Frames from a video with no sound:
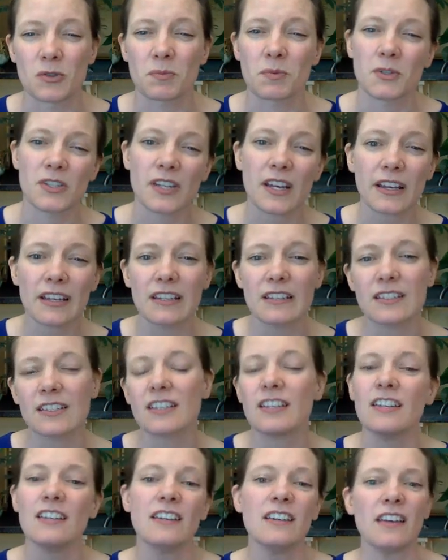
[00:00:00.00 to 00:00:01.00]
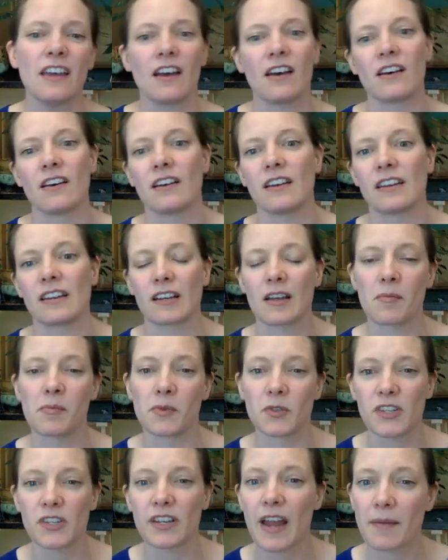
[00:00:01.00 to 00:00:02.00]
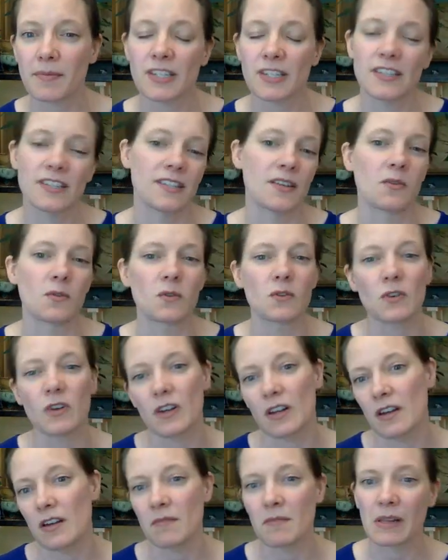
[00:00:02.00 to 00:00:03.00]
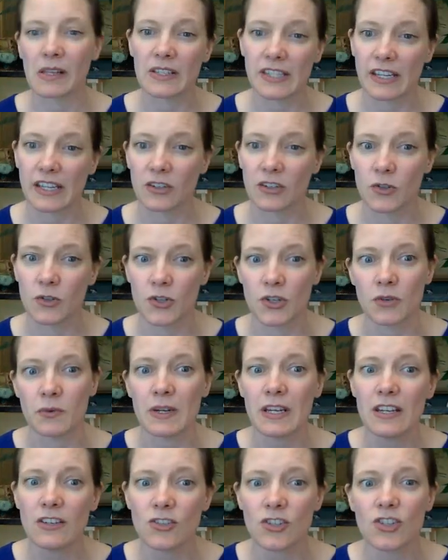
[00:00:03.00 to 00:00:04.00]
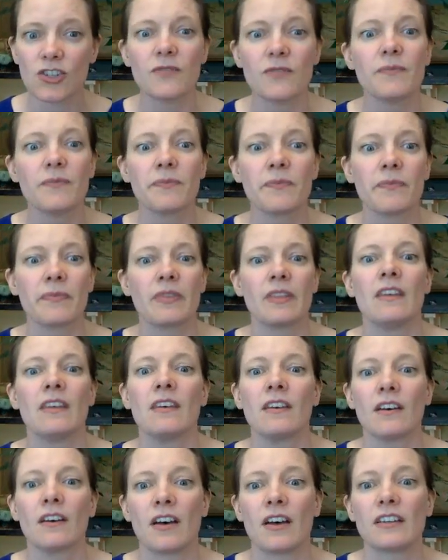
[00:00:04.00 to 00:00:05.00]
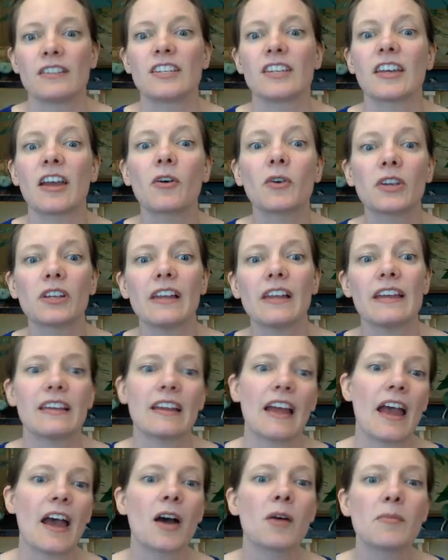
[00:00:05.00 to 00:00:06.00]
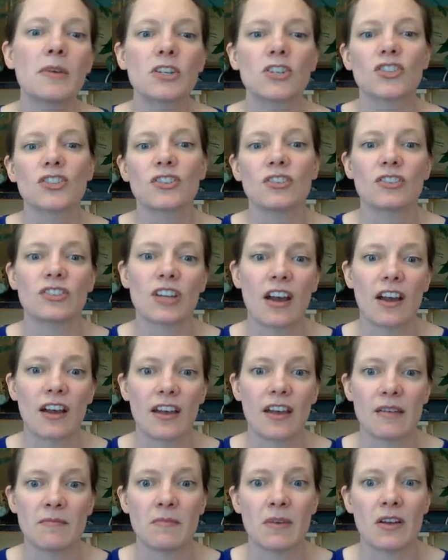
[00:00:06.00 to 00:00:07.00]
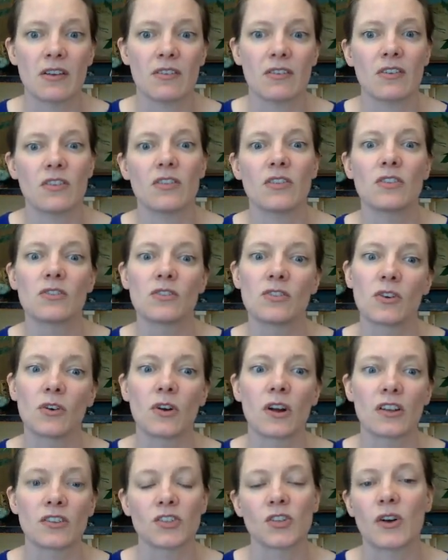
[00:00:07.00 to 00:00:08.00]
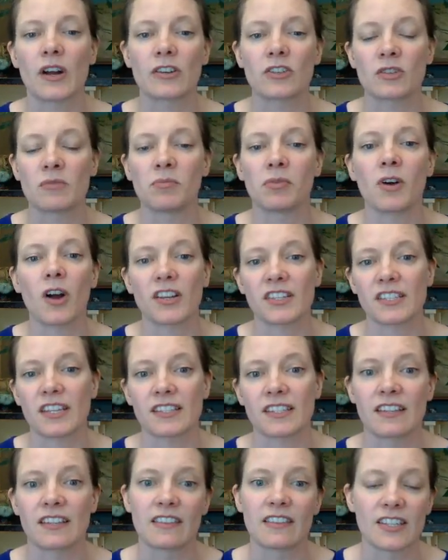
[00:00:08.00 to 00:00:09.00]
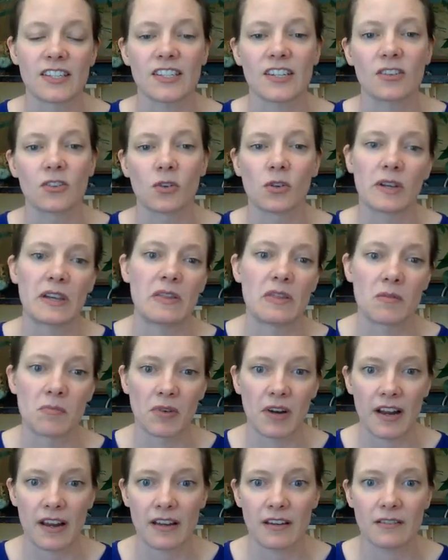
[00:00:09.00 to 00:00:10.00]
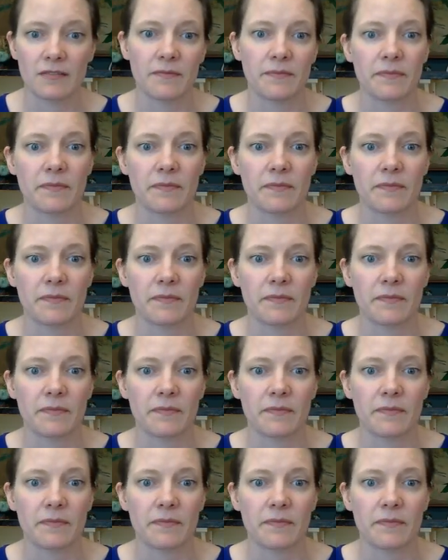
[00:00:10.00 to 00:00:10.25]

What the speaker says: per second, and a couple synapses at a millisecond or two each, to calculate how much time neurons are actually processing the signal in the brain.